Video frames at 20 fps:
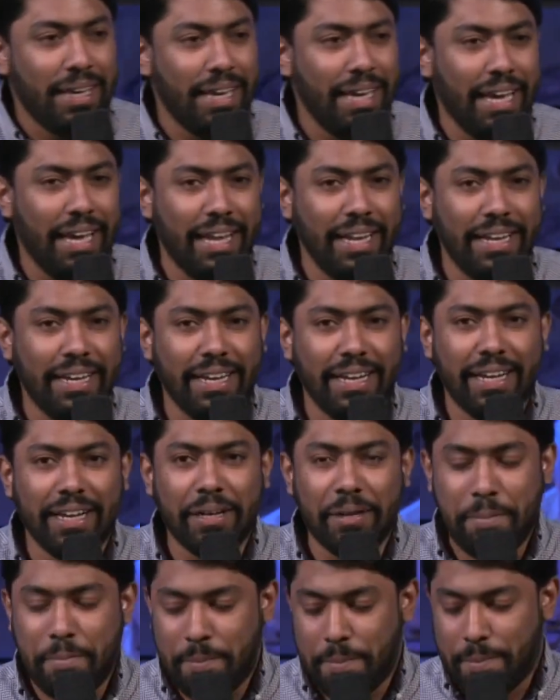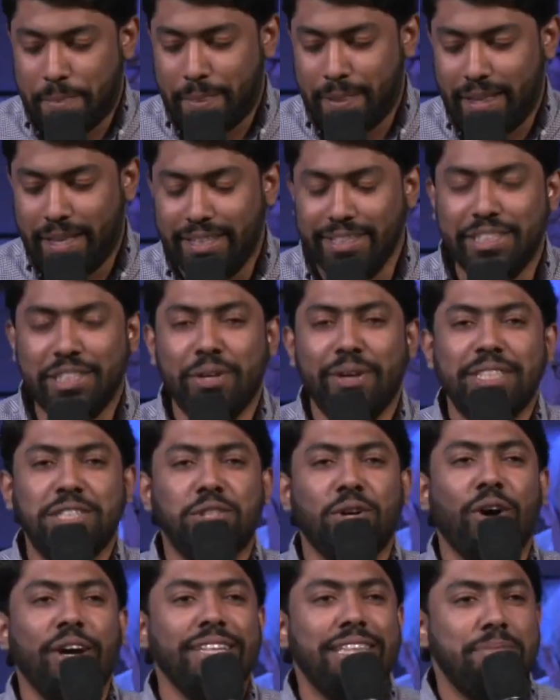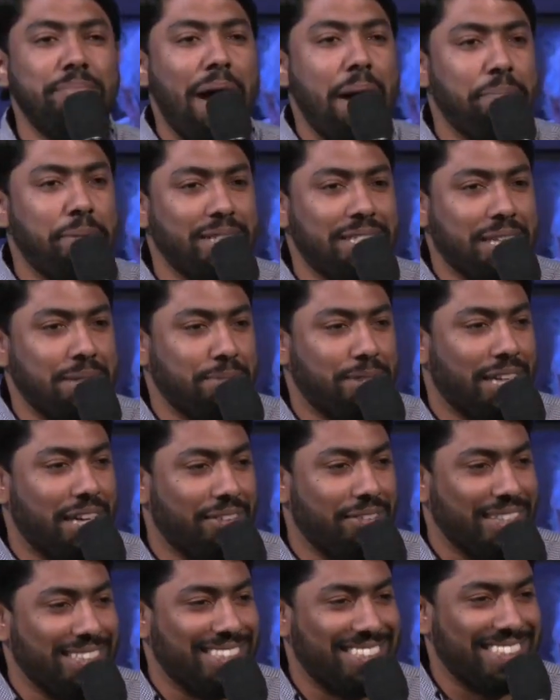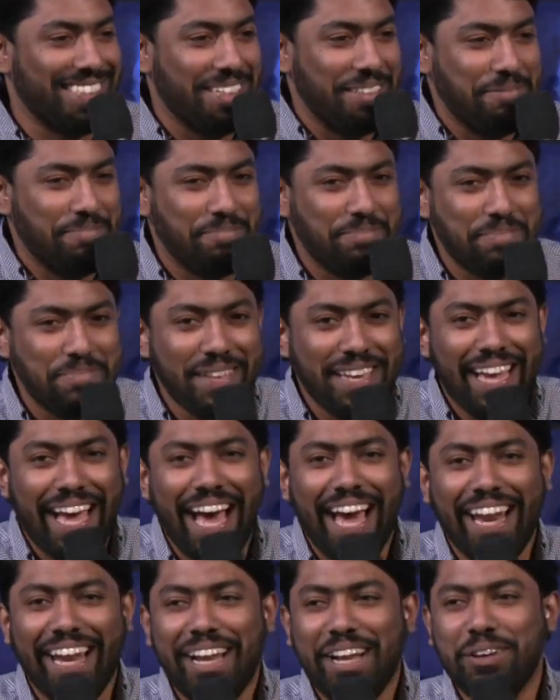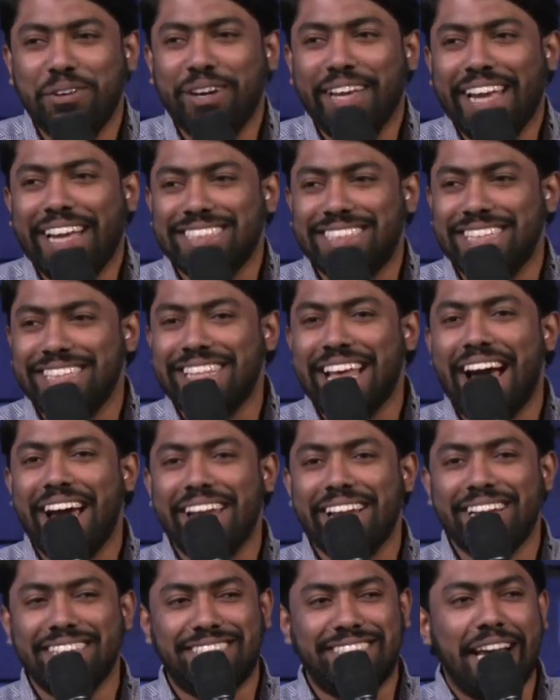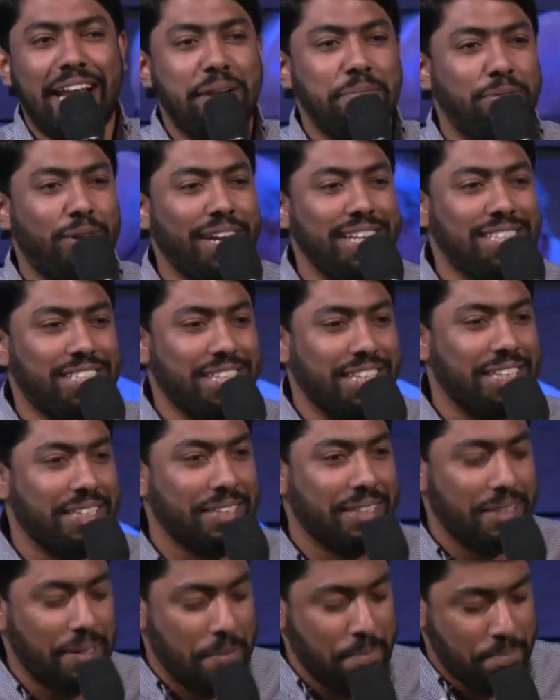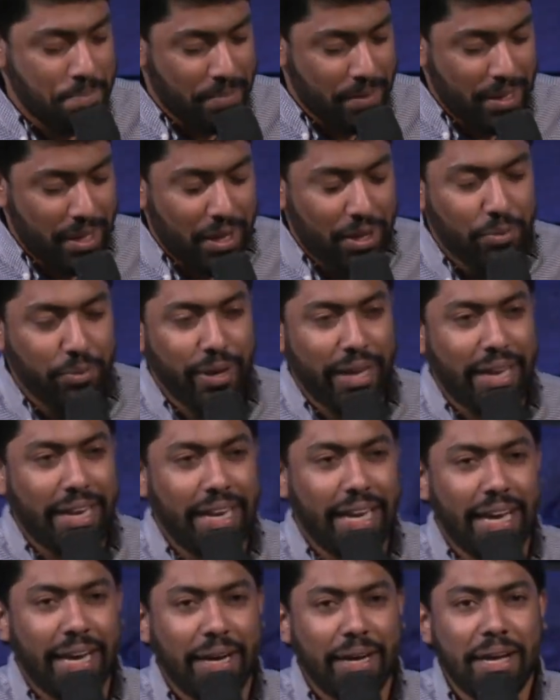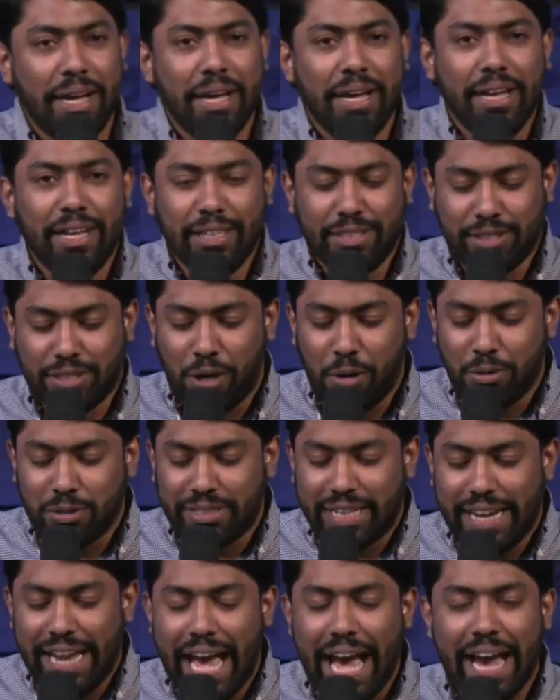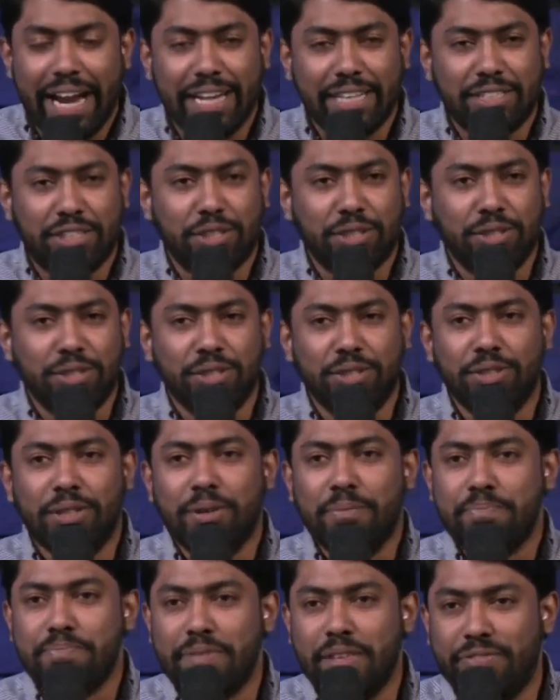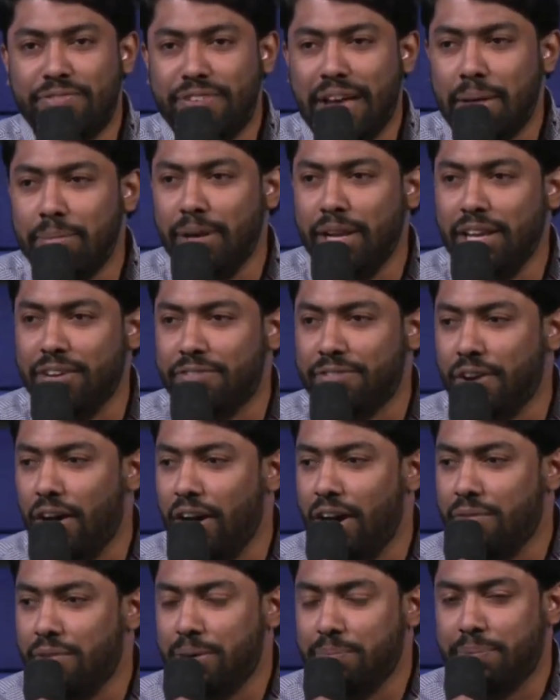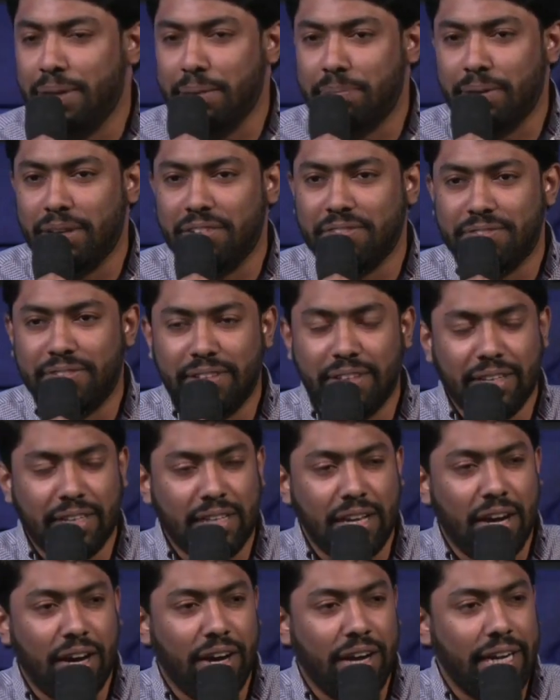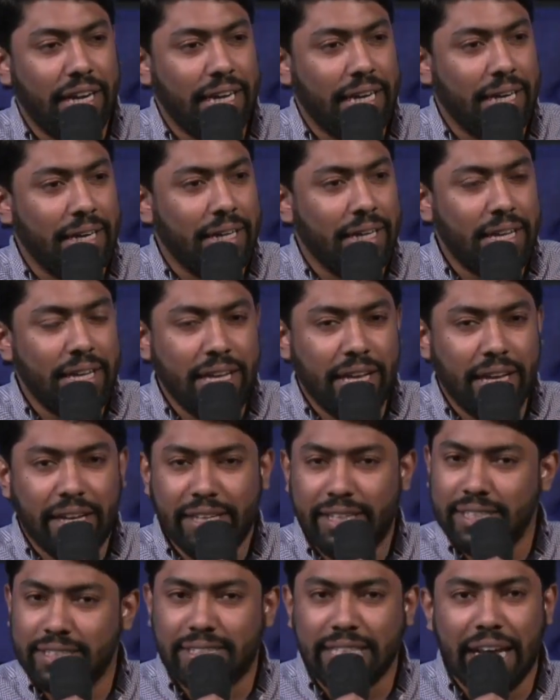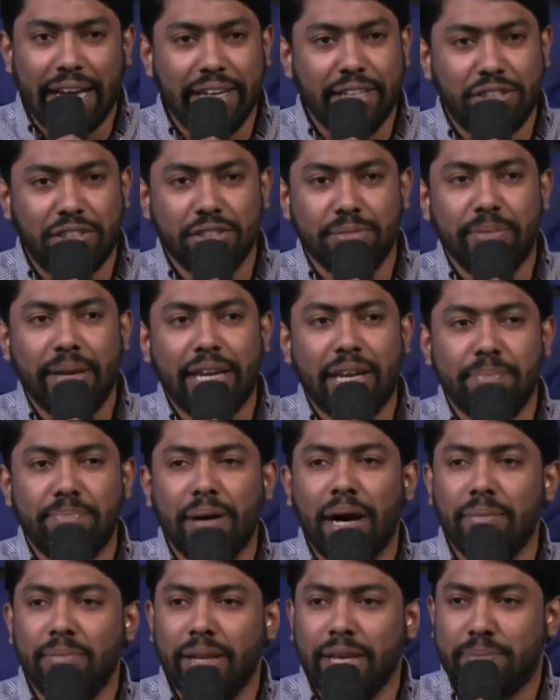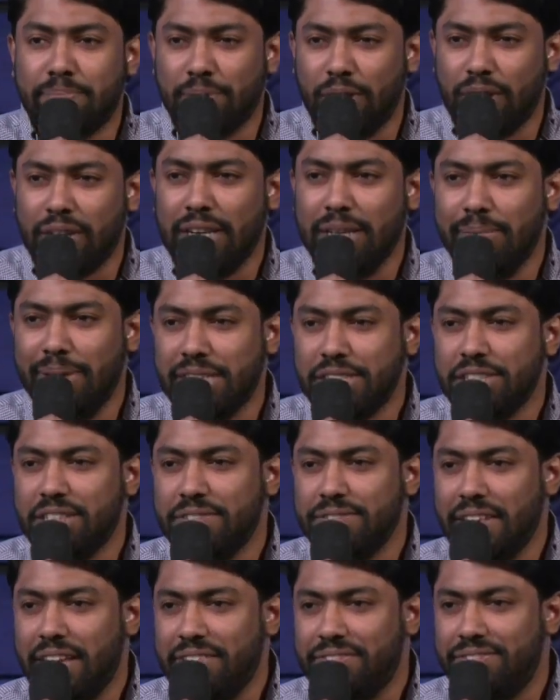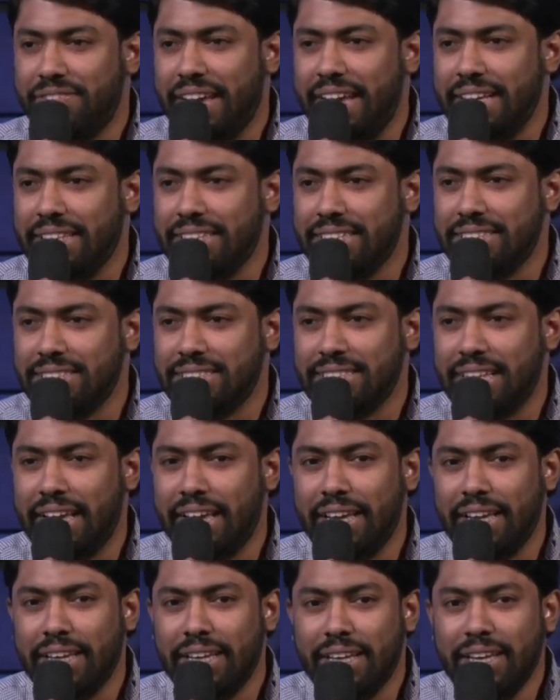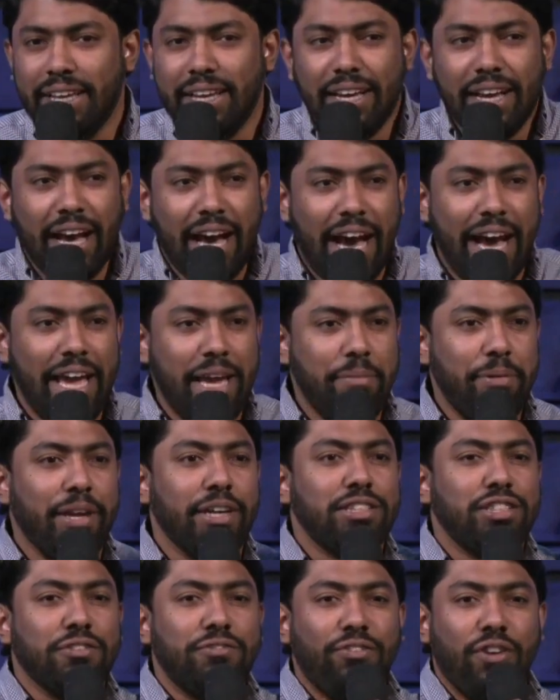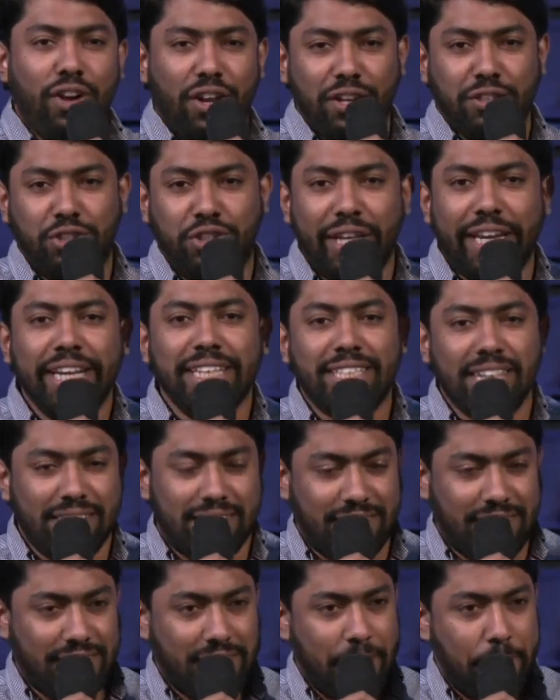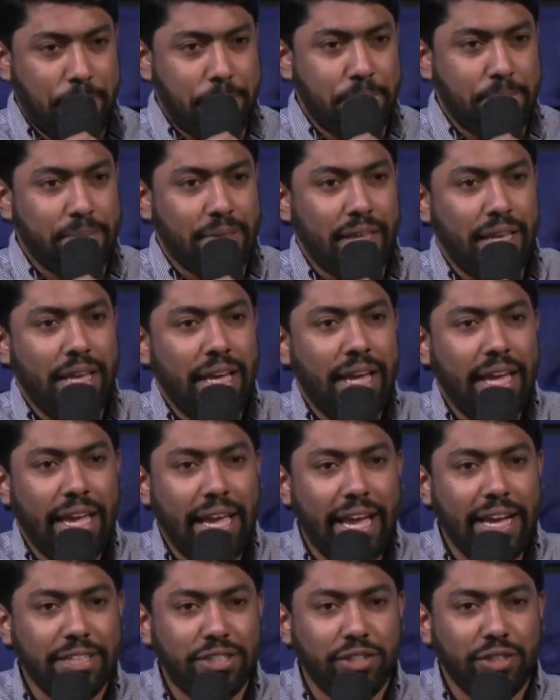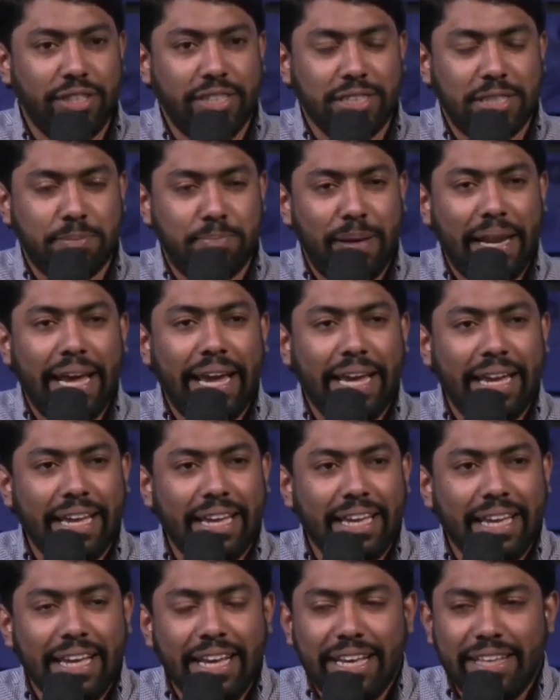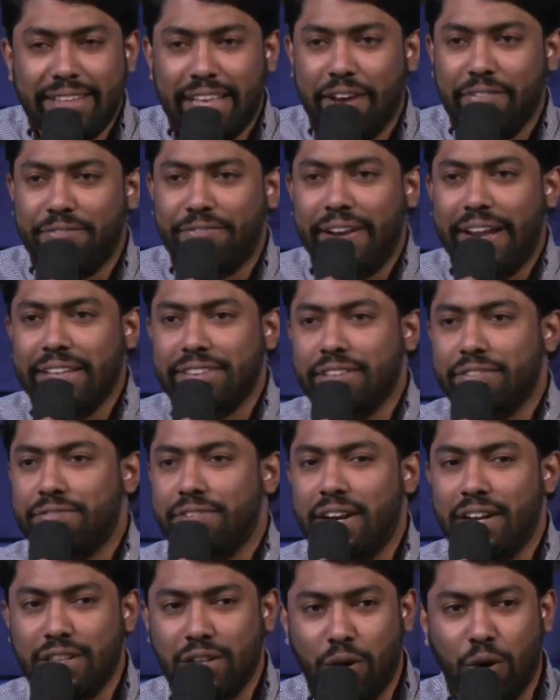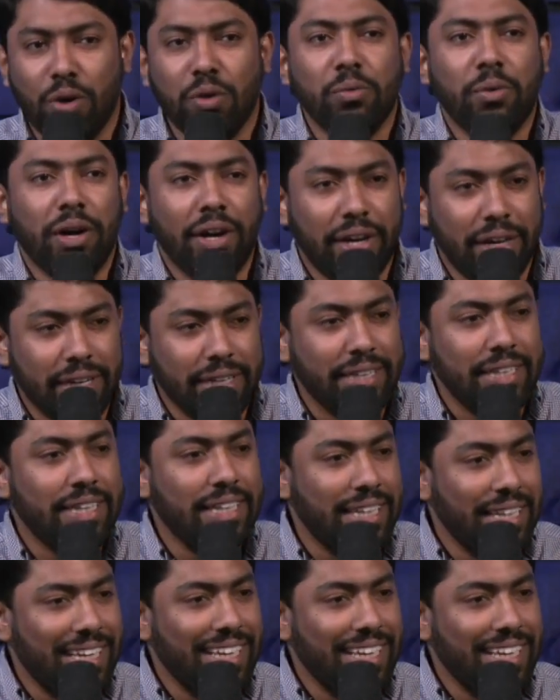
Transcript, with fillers: And uh, do you enjoy the baptism service? Hallelujah. Isn't that a celebration? When uh, souls get added to the family of God, when people of God uh, decide to make a public proclamation of their faith and say, I am here to follow Jesus Amen. and to display their faith in front of the whole world.